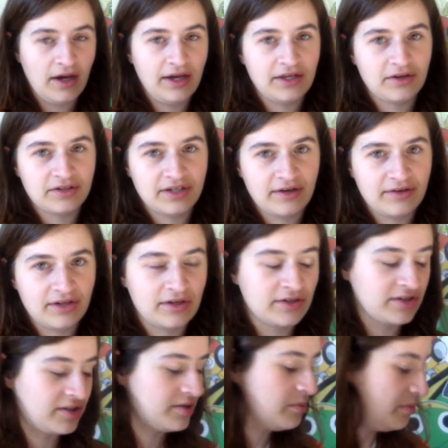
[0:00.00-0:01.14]
A Year Down
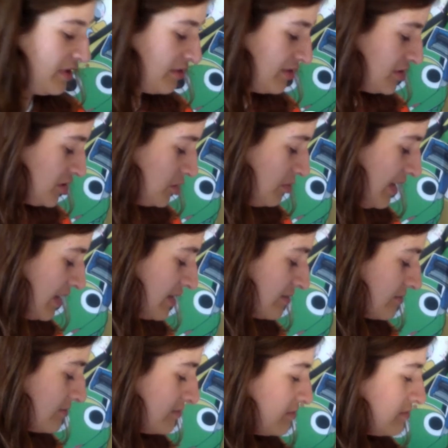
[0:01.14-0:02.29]
Yonder by Richard Peck.